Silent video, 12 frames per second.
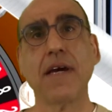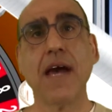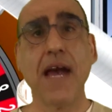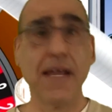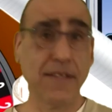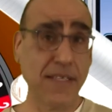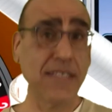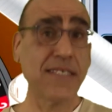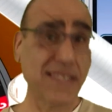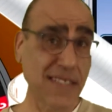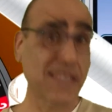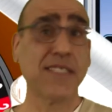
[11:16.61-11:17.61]
And
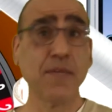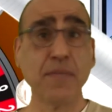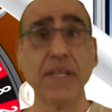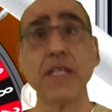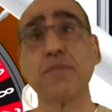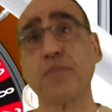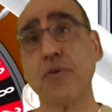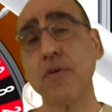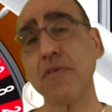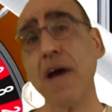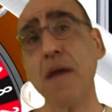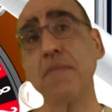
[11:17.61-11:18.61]
this 60-minute
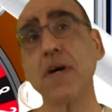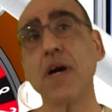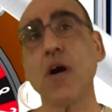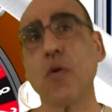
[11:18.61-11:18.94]
program